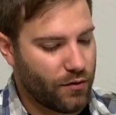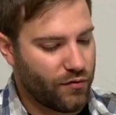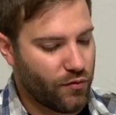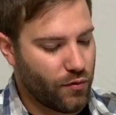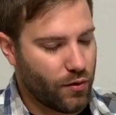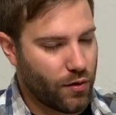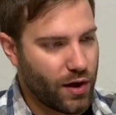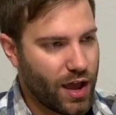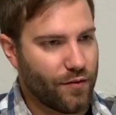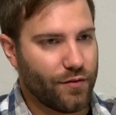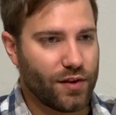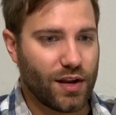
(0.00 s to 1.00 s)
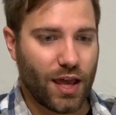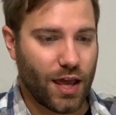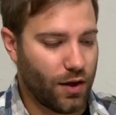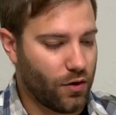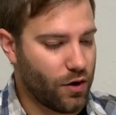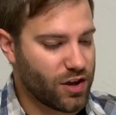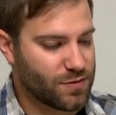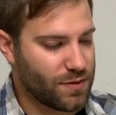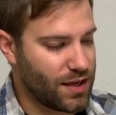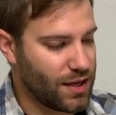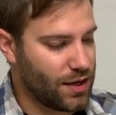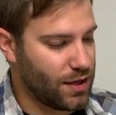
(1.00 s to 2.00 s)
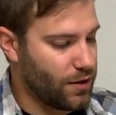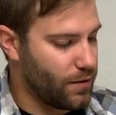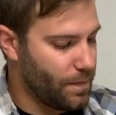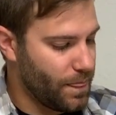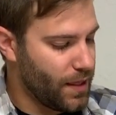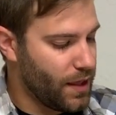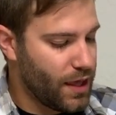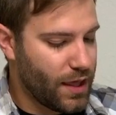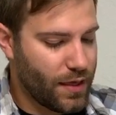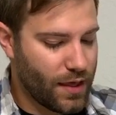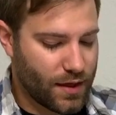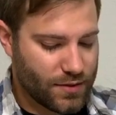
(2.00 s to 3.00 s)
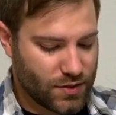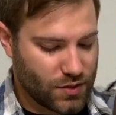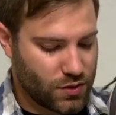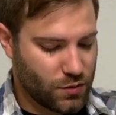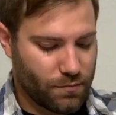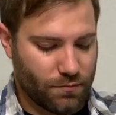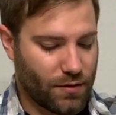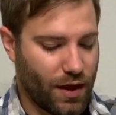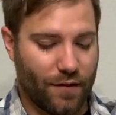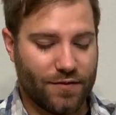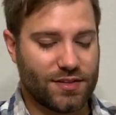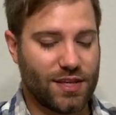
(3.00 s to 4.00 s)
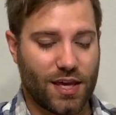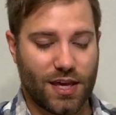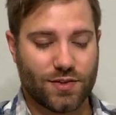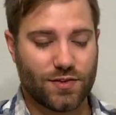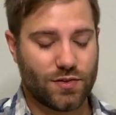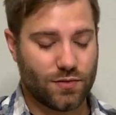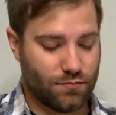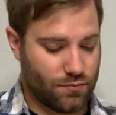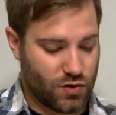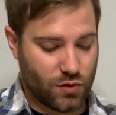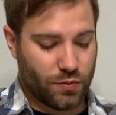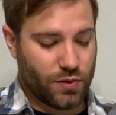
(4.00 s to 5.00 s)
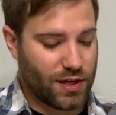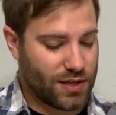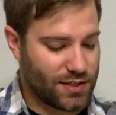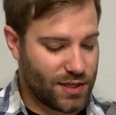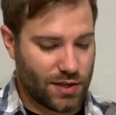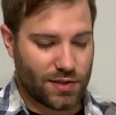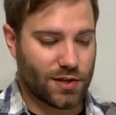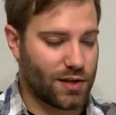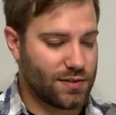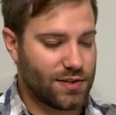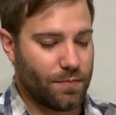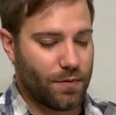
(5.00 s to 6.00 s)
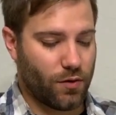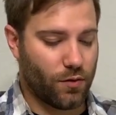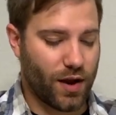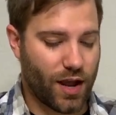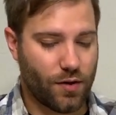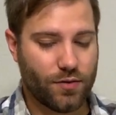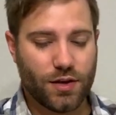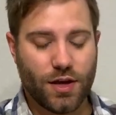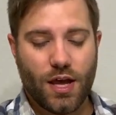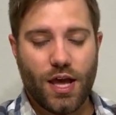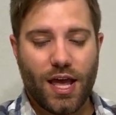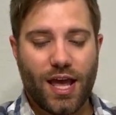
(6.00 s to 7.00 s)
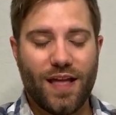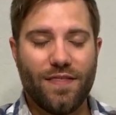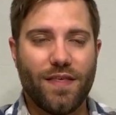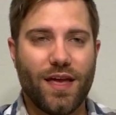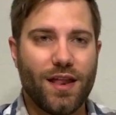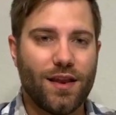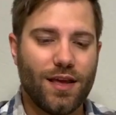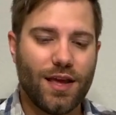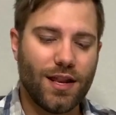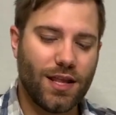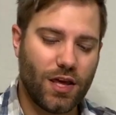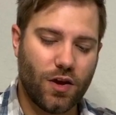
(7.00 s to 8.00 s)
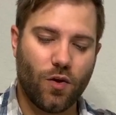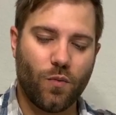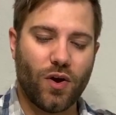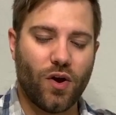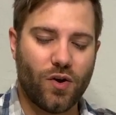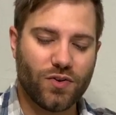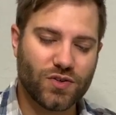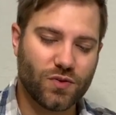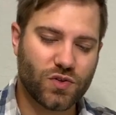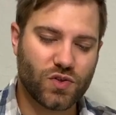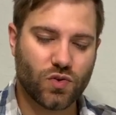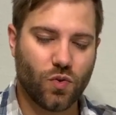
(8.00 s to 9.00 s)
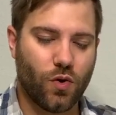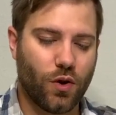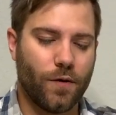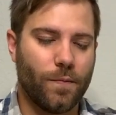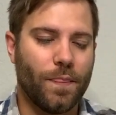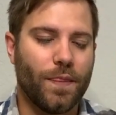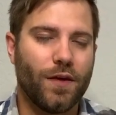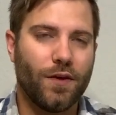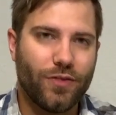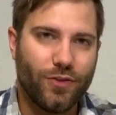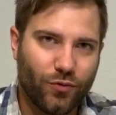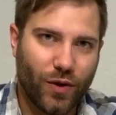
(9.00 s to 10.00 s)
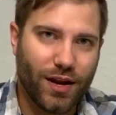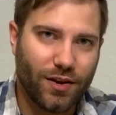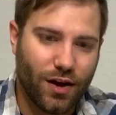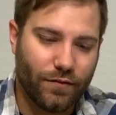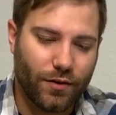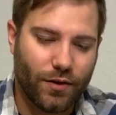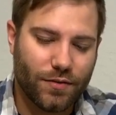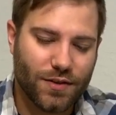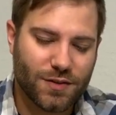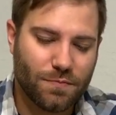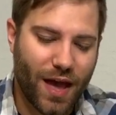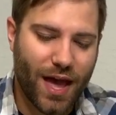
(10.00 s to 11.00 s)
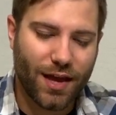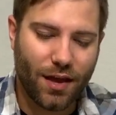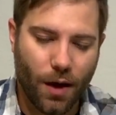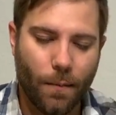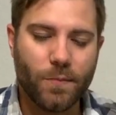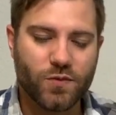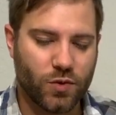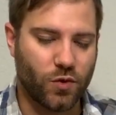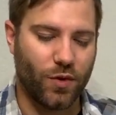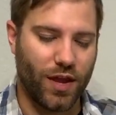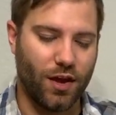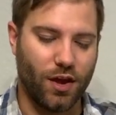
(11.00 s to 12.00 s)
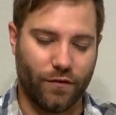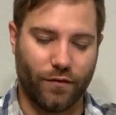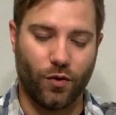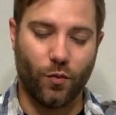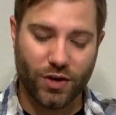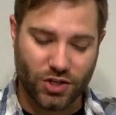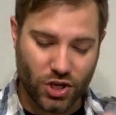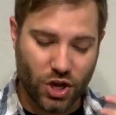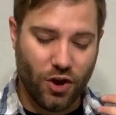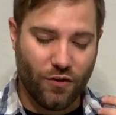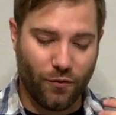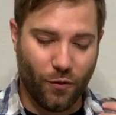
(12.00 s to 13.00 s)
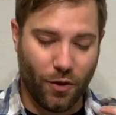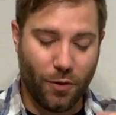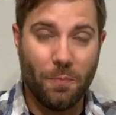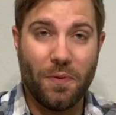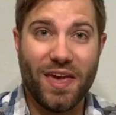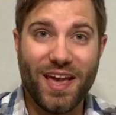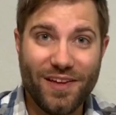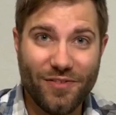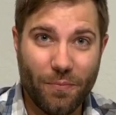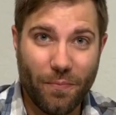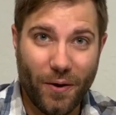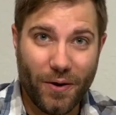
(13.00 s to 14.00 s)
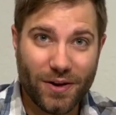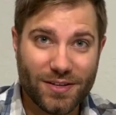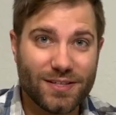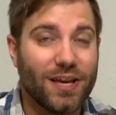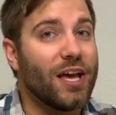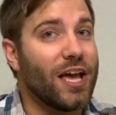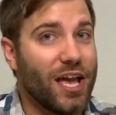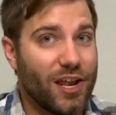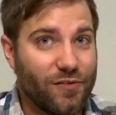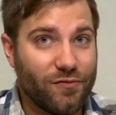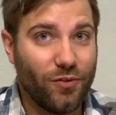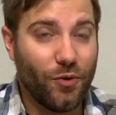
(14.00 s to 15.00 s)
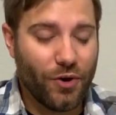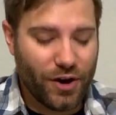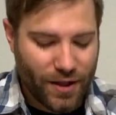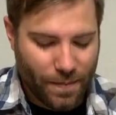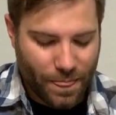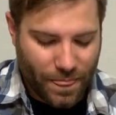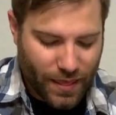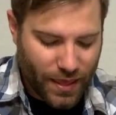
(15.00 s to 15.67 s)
for Evelyn and Crosby in here. This is obviously it's super easy. You just unzip it around, and then in here we also store the rain cover. This bag comes with a rain cover, which for being in the parks and in Florida,